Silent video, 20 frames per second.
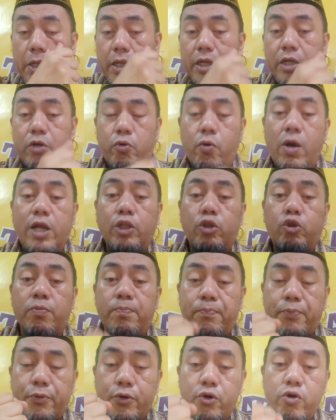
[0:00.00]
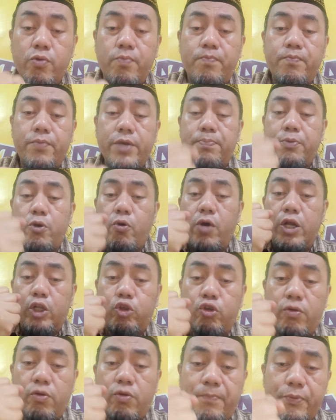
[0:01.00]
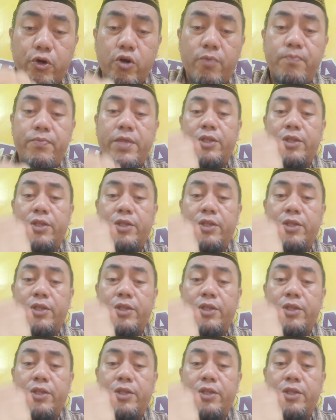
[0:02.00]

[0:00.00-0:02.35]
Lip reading: want to prove